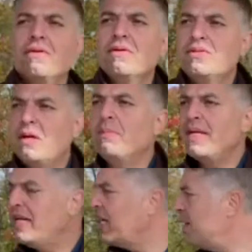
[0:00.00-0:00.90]

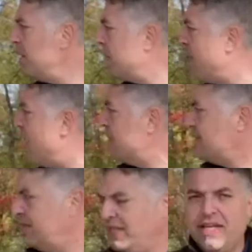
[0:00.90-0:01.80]
somebody to come across
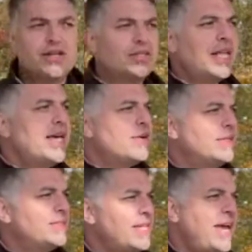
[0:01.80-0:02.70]
years later
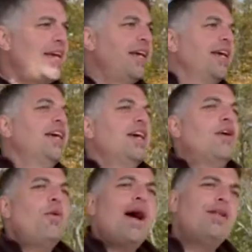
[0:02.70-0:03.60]
and say,
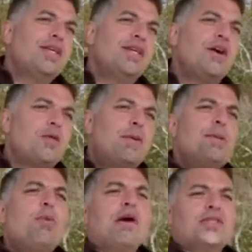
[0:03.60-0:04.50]
well, you know, the
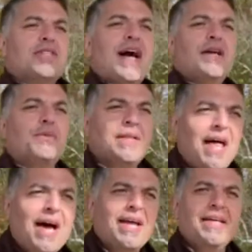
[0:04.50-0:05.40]
people outside were
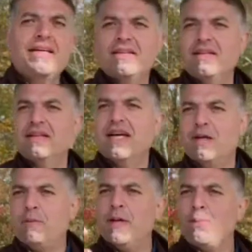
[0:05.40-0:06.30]
lying, and
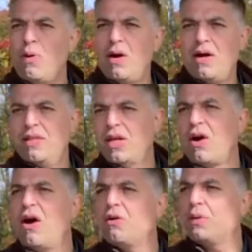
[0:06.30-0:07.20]
the people in the
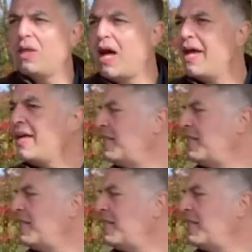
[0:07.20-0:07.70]
car were lying, and the